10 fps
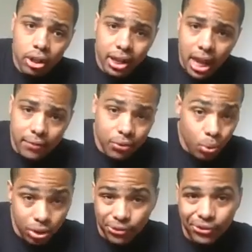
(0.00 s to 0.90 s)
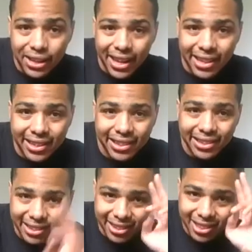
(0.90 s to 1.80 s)
and have a wonderful day.
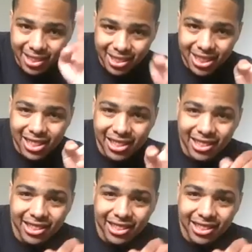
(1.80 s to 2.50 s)
See ya.